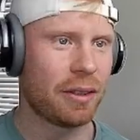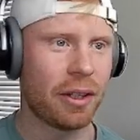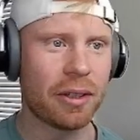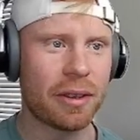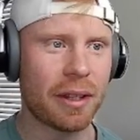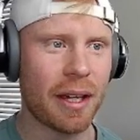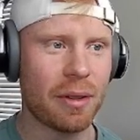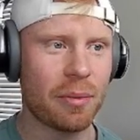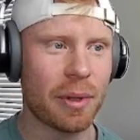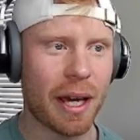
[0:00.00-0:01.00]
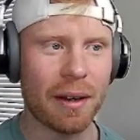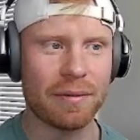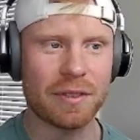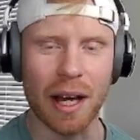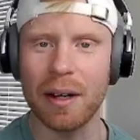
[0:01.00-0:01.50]
Good thing we have
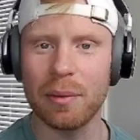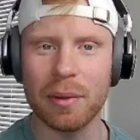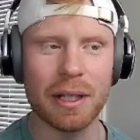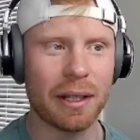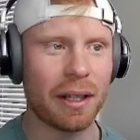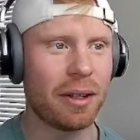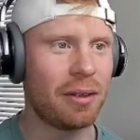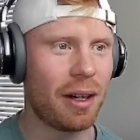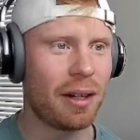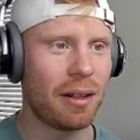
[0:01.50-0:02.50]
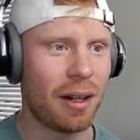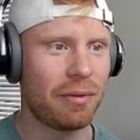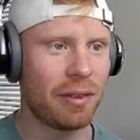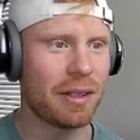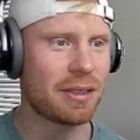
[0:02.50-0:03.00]
Tyreek Hill on
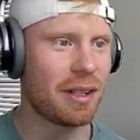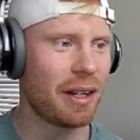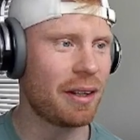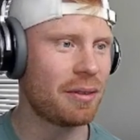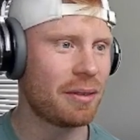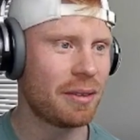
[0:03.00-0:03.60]
offense now.